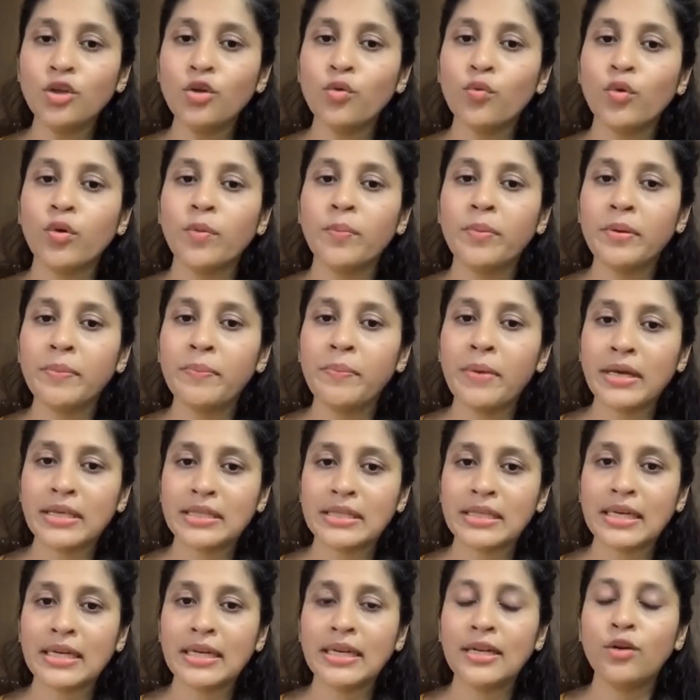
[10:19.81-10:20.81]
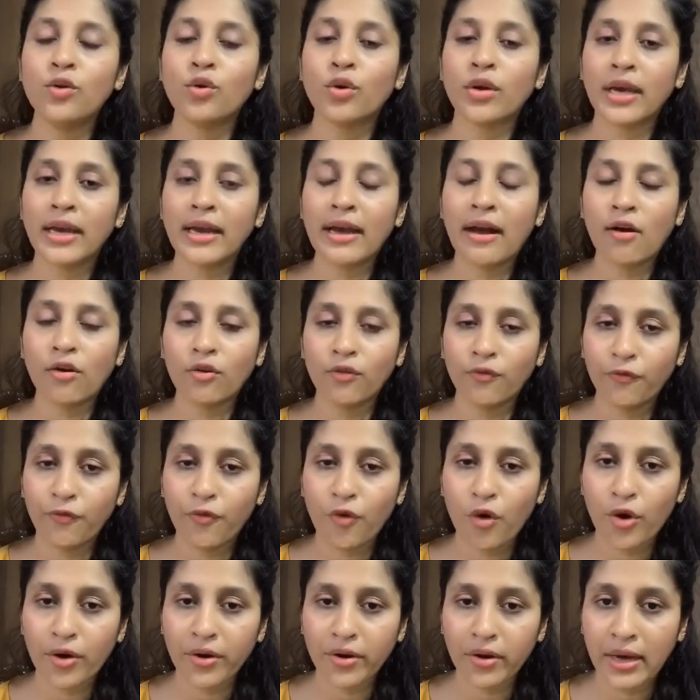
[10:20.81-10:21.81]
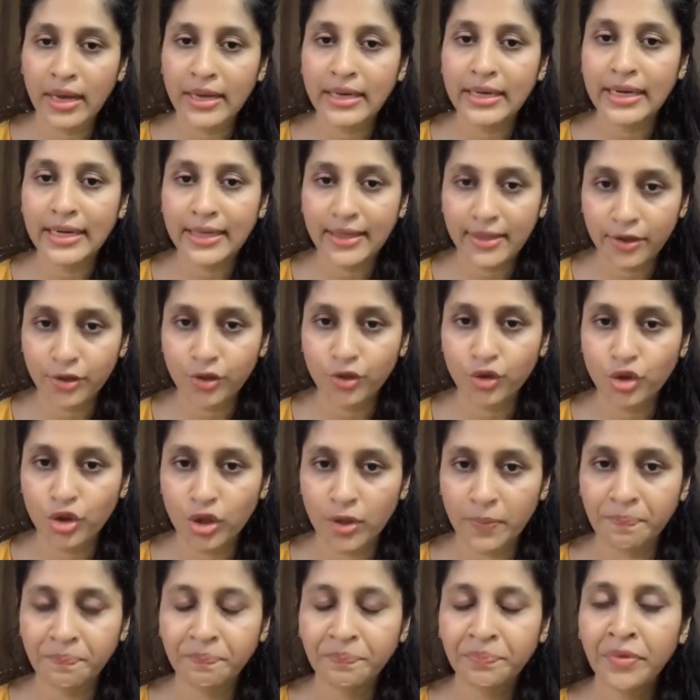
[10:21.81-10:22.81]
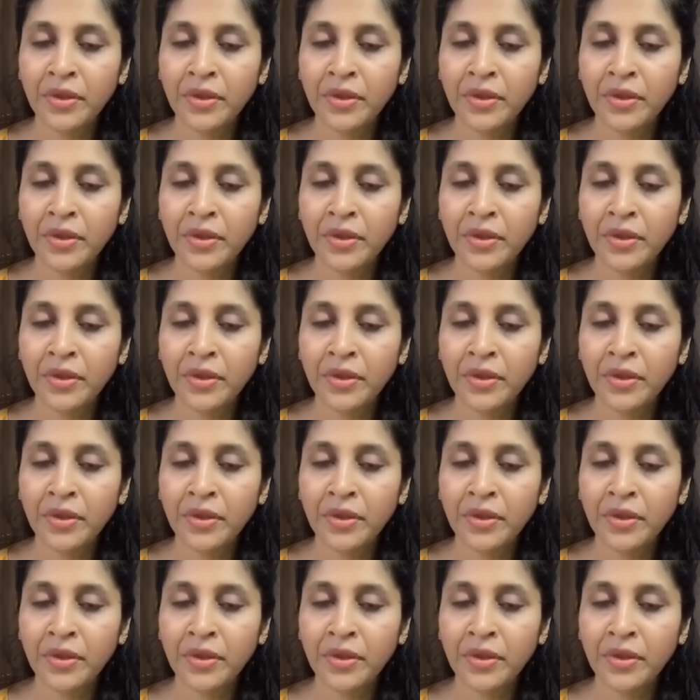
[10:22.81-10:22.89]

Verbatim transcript: you will be basically looking out for an internship